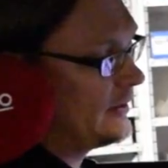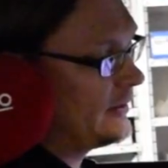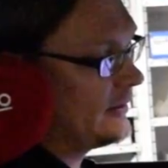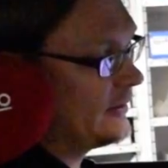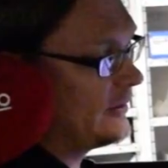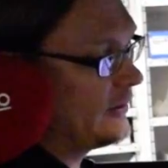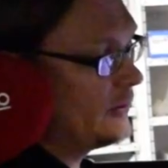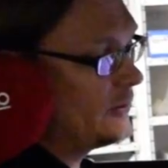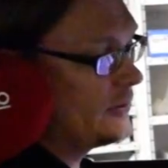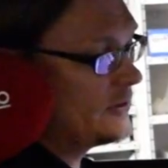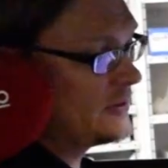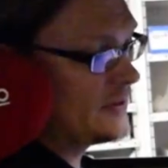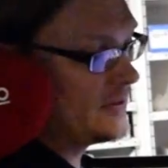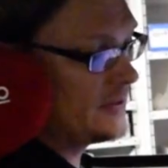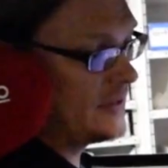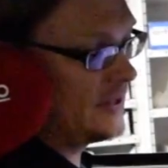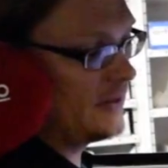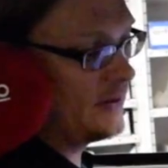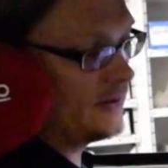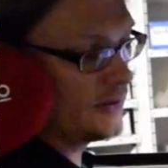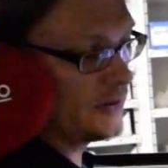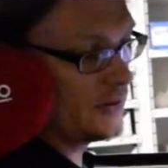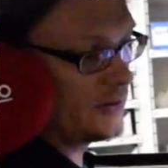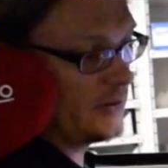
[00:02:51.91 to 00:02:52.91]
those
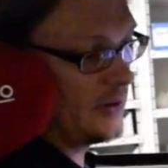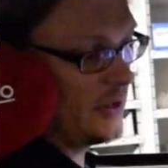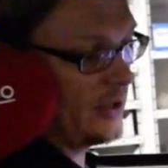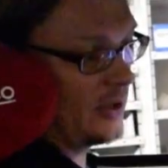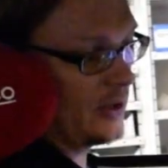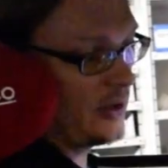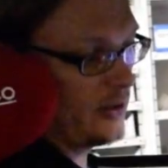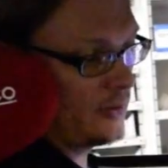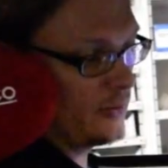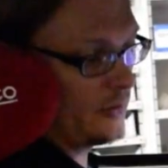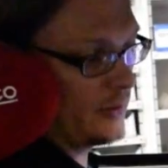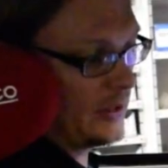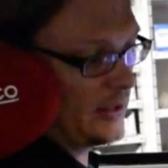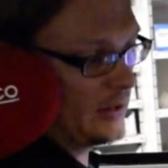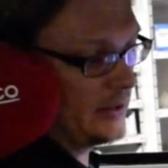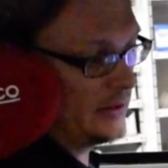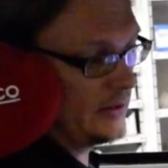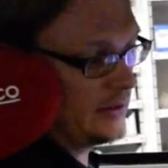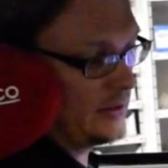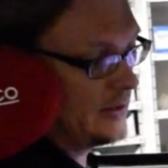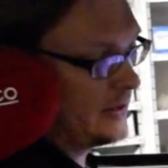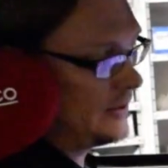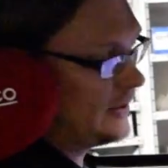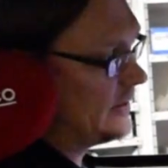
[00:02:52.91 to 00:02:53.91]
signals do not go directly
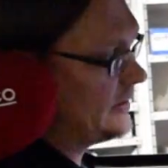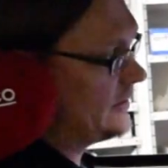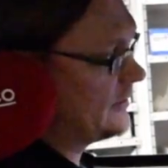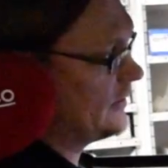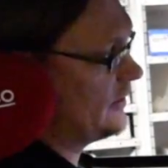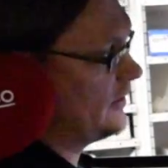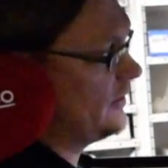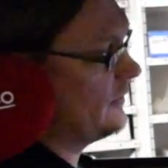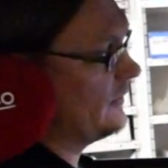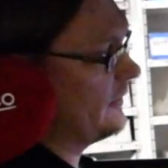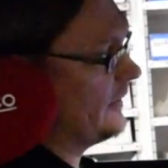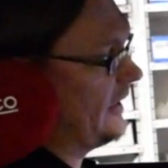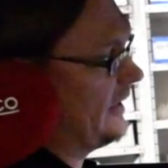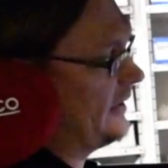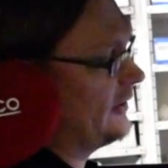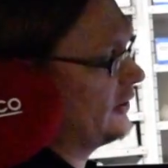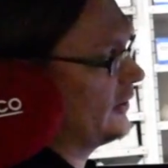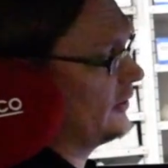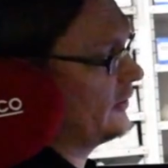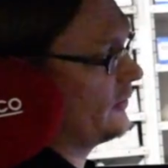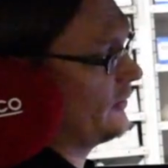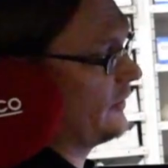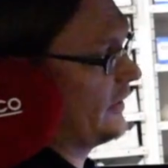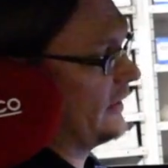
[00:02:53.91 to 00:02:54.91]
to the ECU. They actually
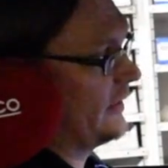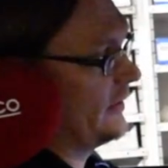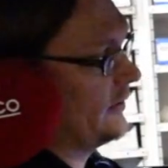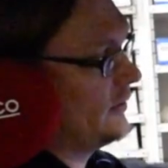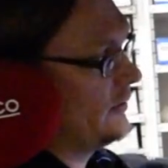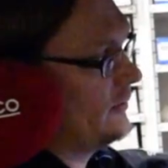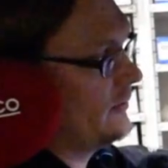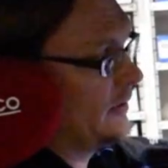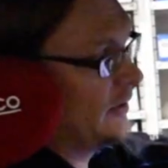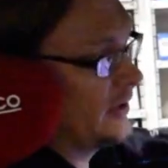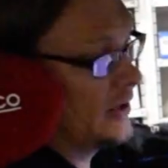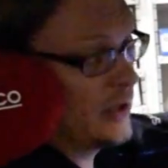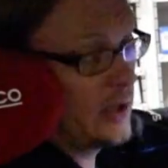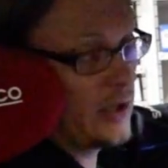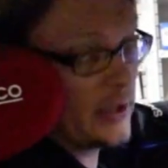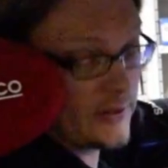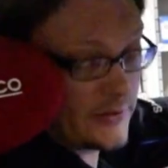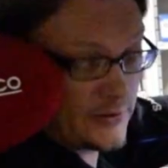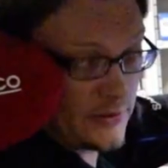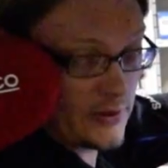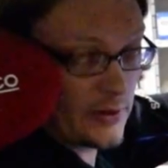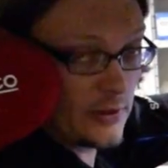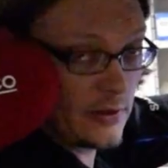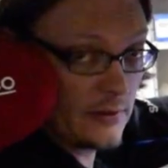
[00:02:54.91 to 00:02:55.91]
go directly to the
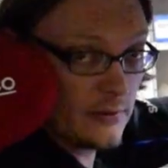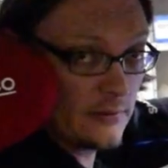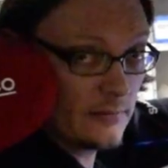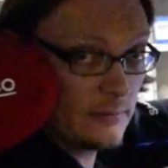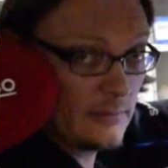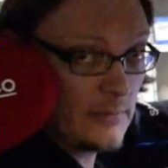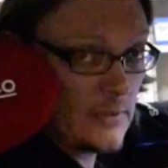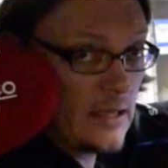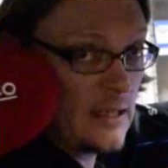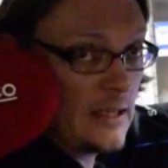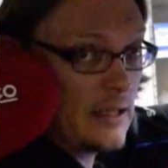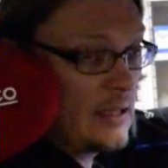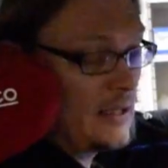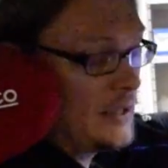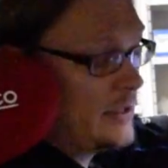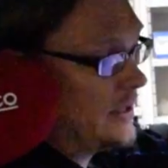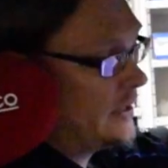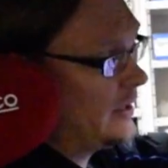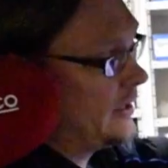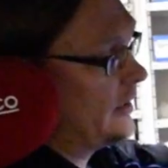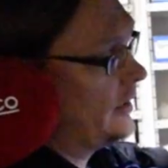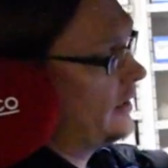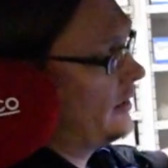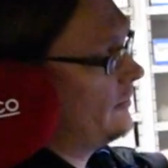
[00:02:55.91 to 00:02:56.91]
cluster.
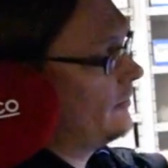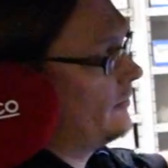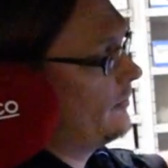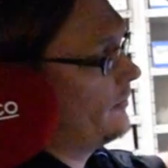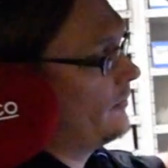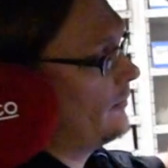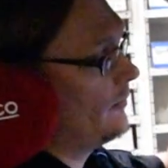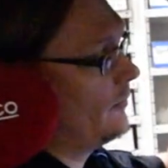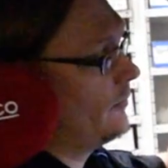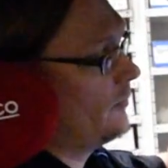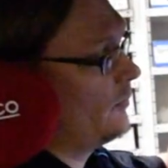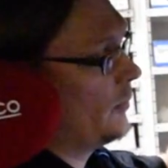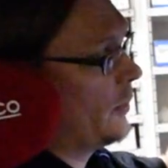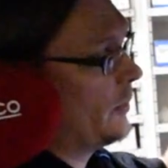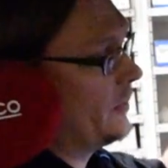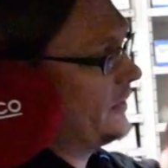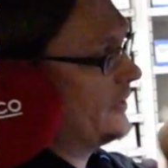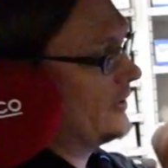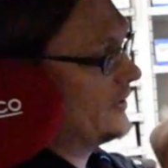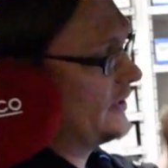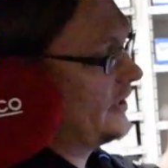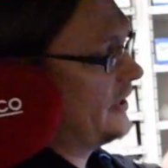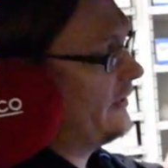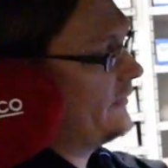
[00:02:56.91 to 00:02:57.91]
What we
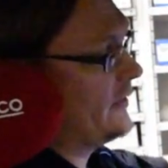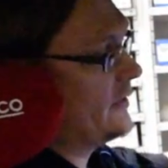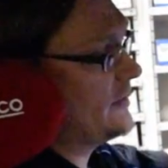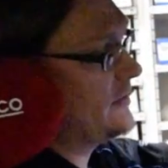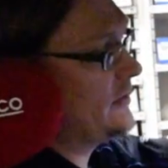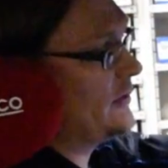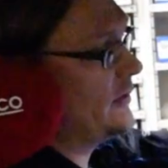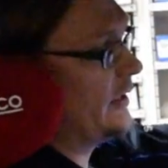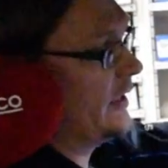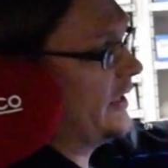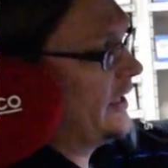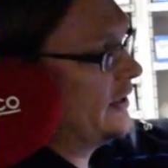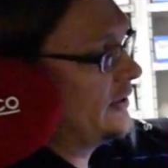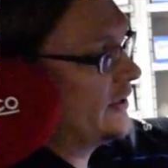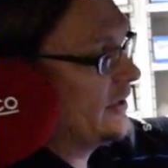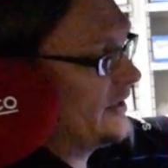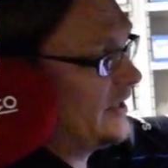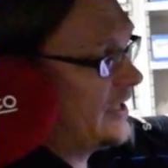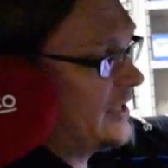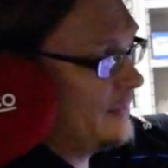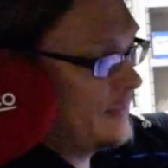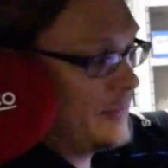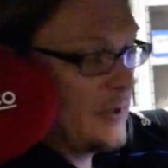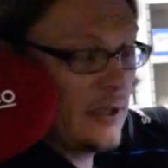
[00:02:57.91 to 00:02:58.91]
discovered is that you can actually
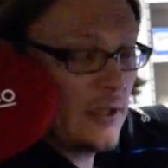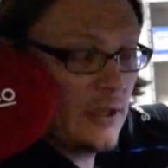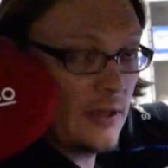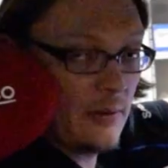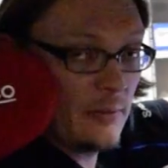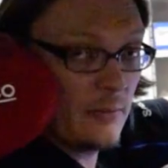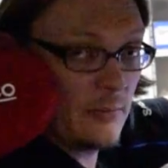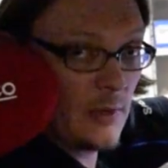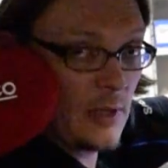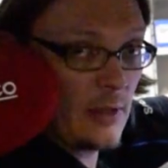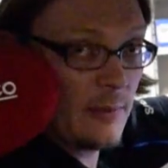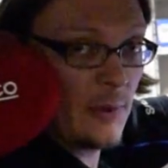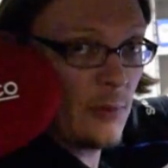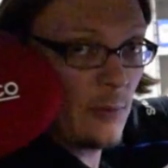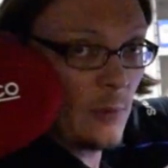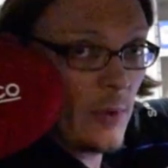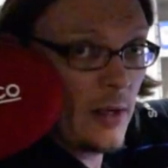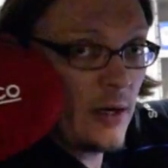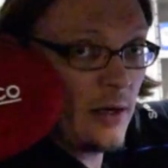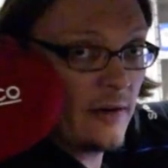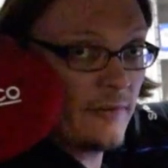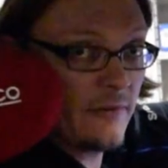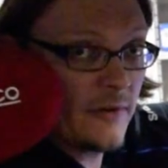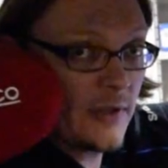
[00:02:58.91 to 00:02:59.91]
tap into them coming
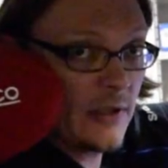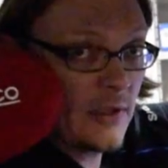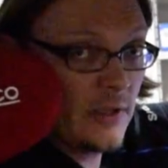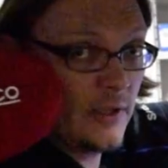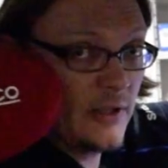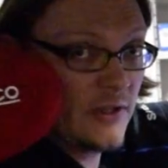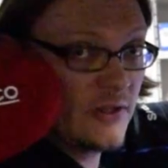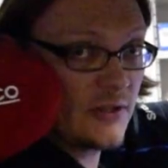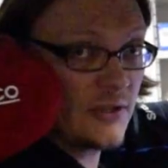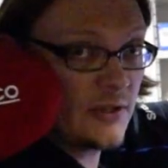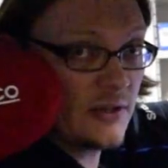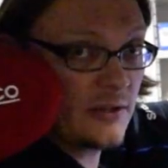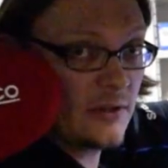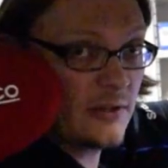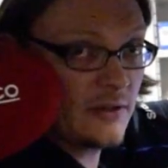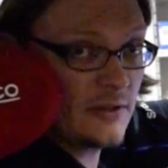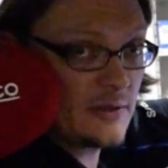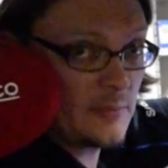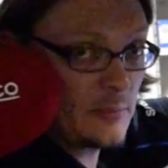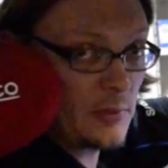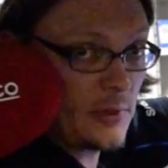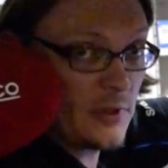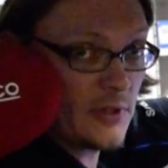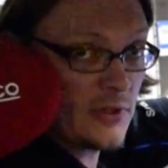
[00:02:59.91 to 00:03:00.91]
right off of the cluster. It's pretty